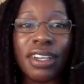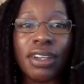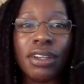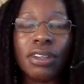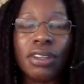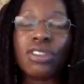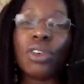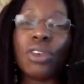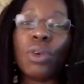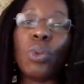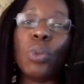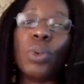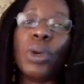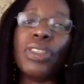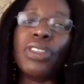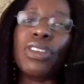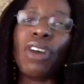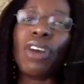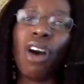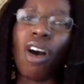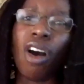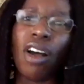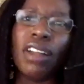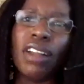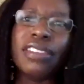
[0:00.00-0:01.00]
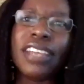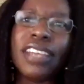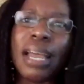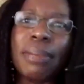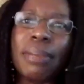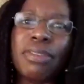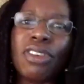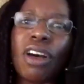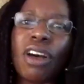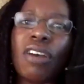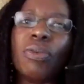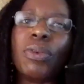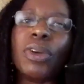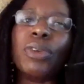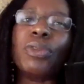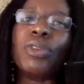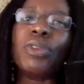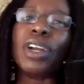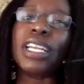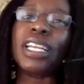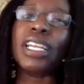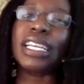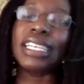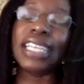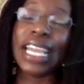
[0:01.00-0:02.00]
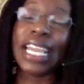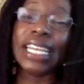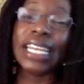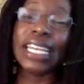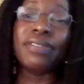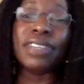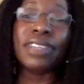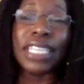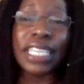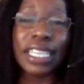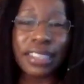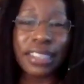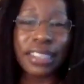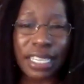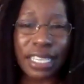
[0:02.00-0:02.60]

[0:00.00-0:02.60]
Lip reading: So with ONTAP software running natively in the